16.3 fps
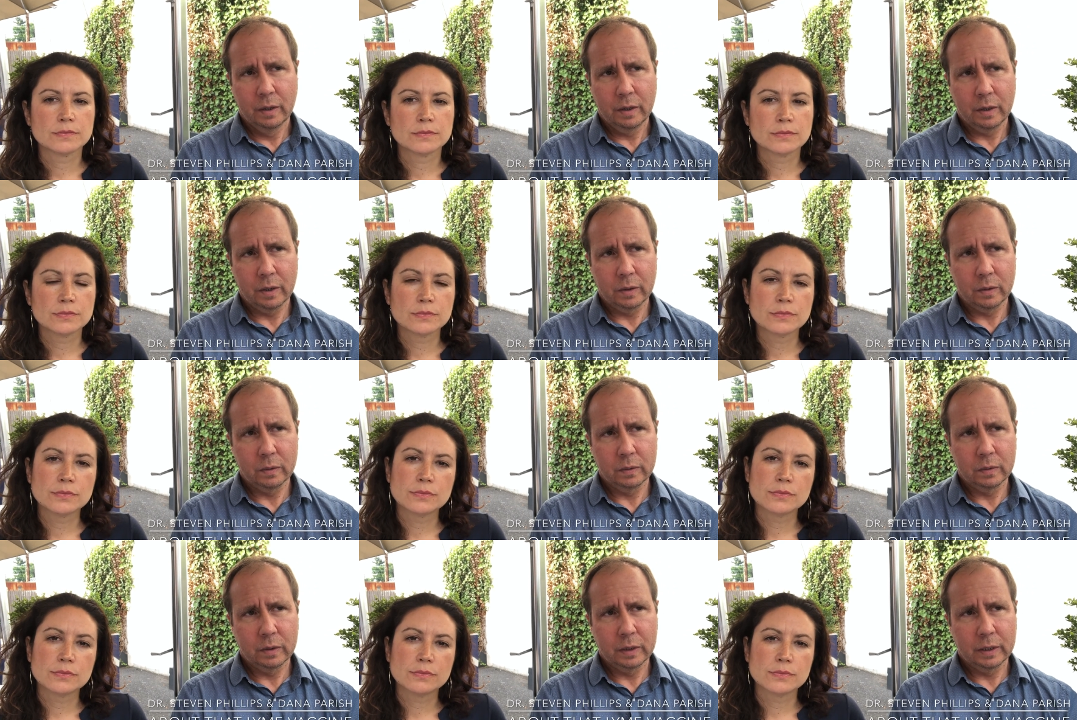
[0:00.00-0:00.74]
Speaker 1: you
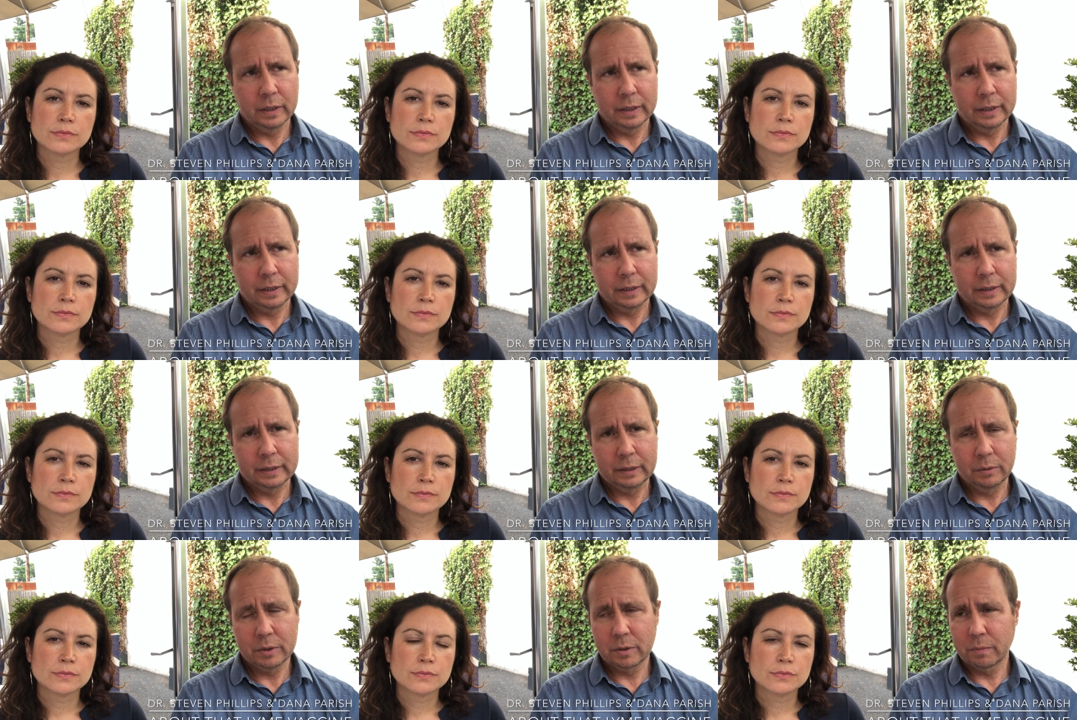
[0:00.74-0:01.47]
know, uh,
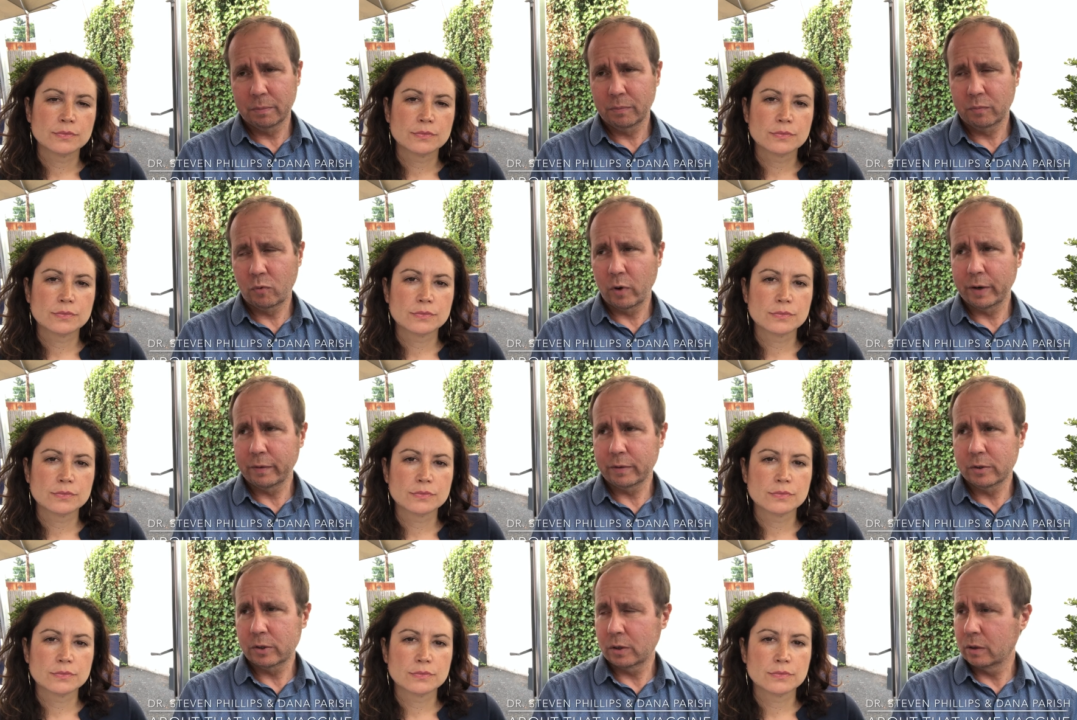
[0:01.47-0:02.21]
there was
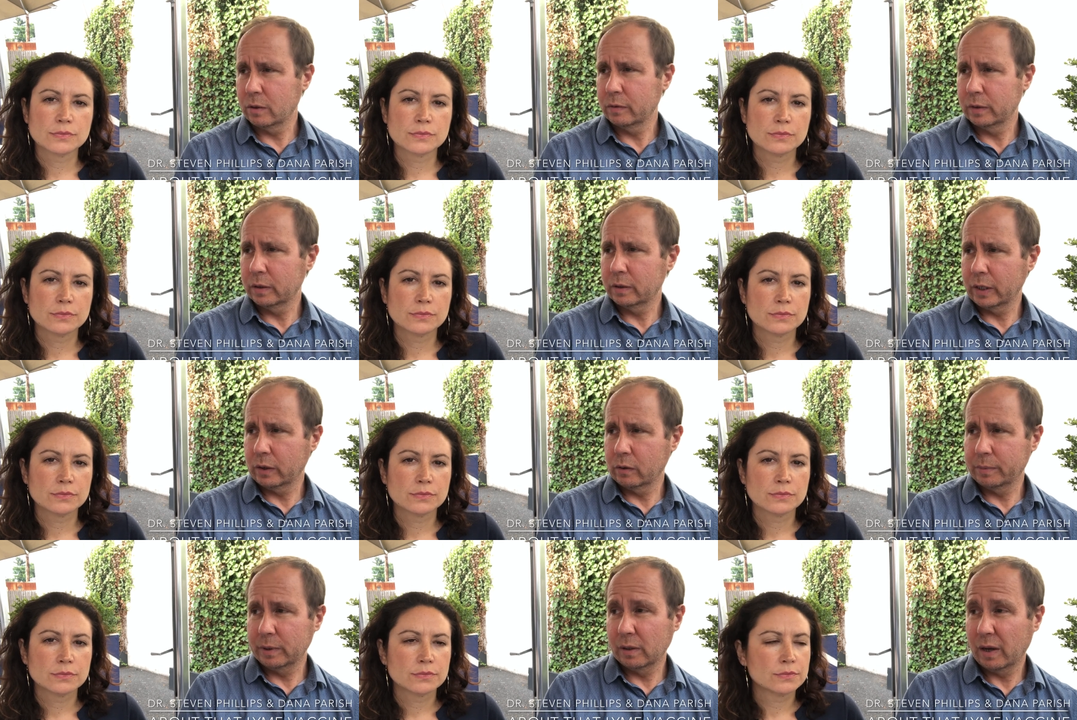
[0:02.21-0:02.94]
great concern that
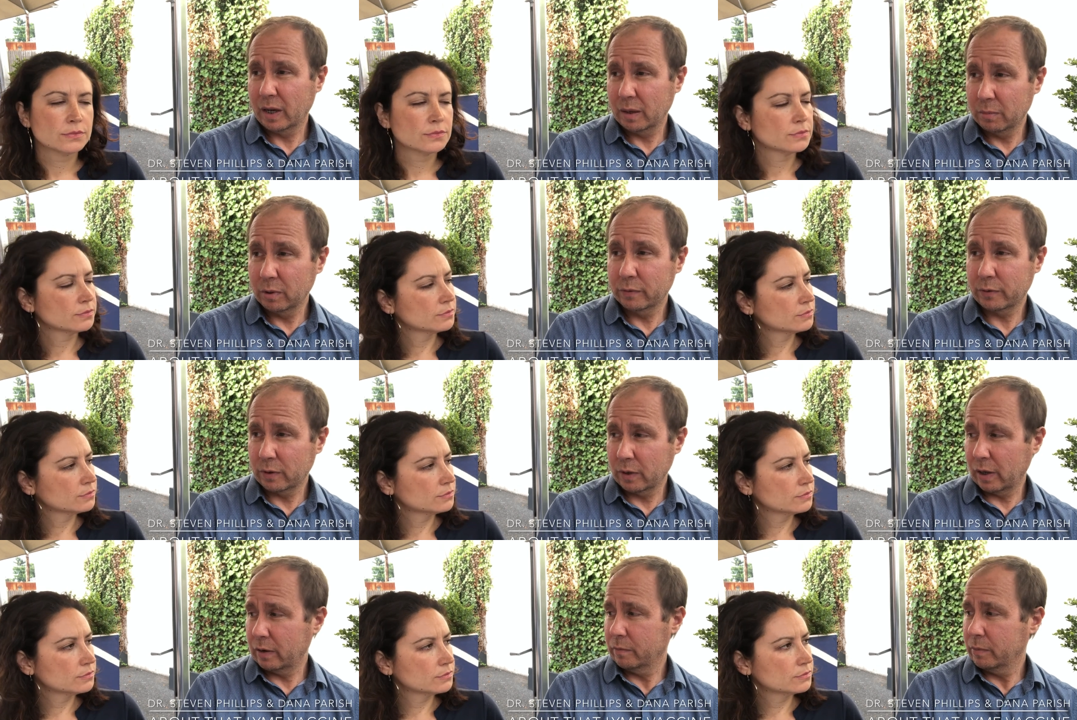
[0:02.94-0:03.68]
they would be liable
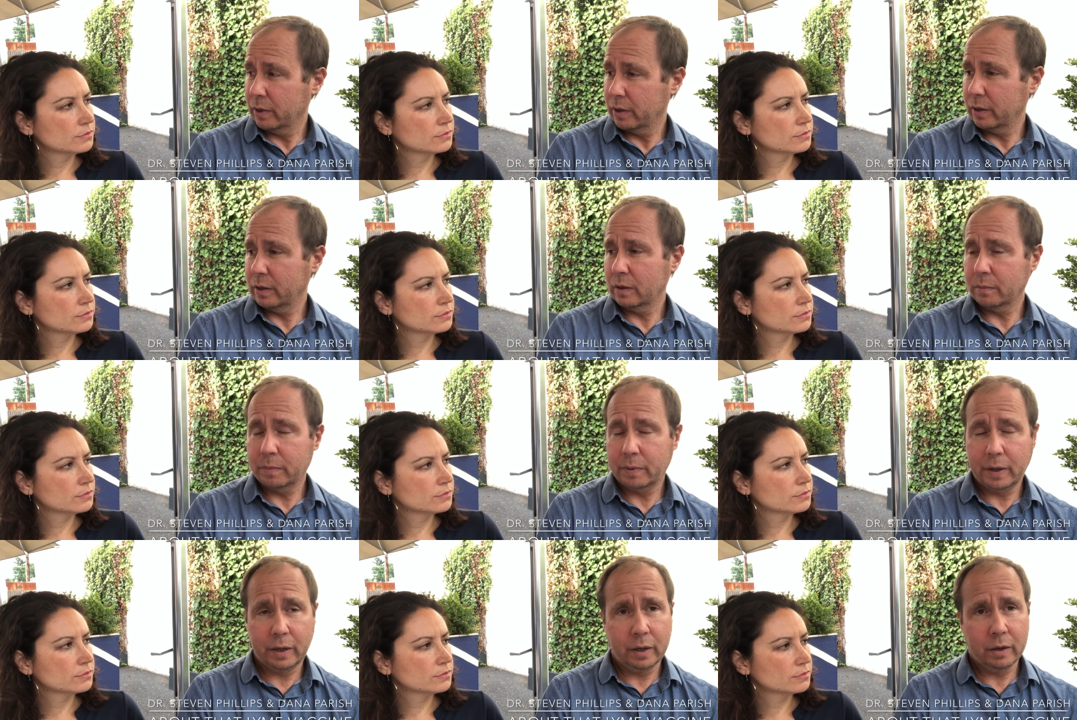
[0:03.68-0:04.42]
for a lot of money to
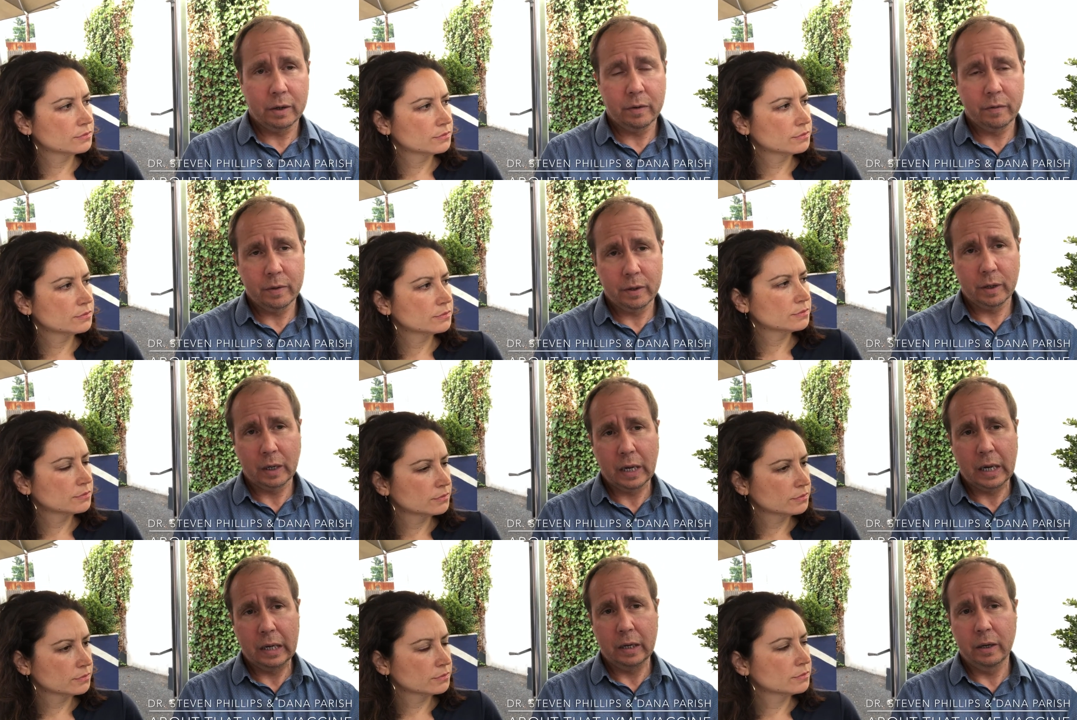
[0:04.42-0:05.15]
pay out and
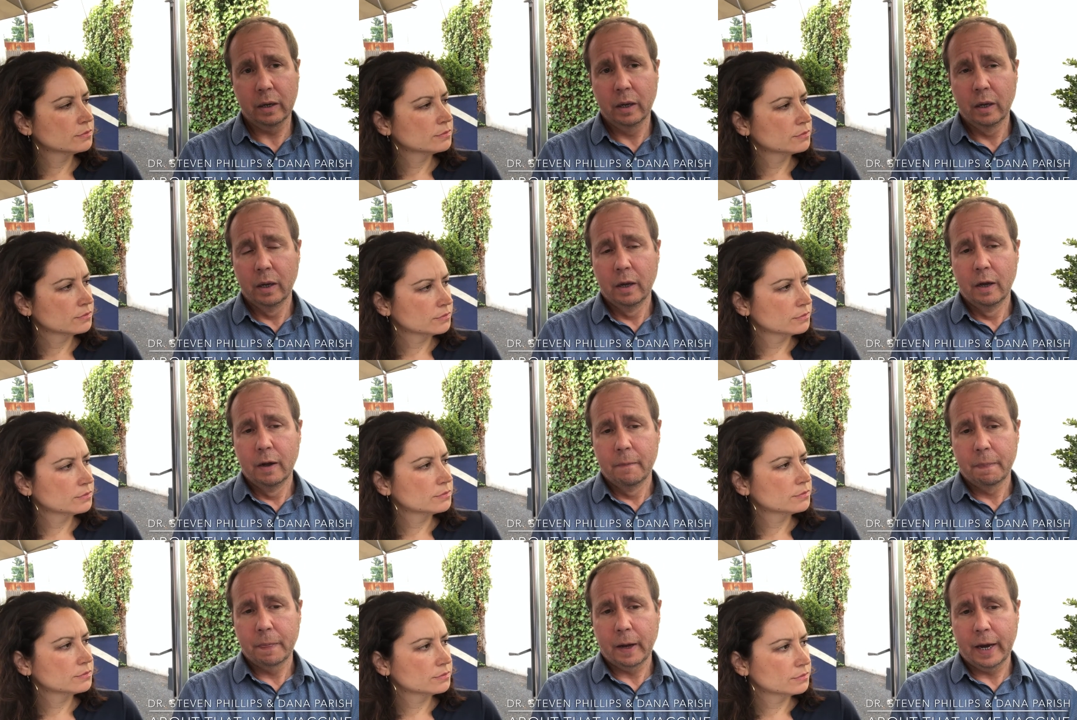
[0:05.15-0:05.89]
everything, and
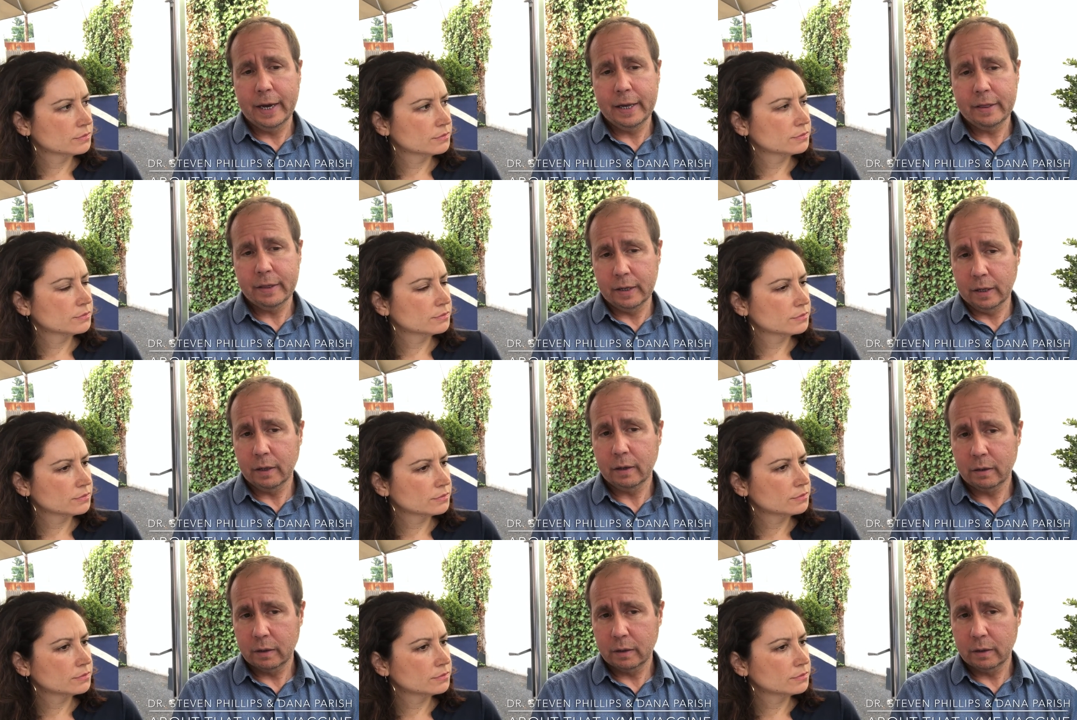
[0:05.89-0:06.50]
I think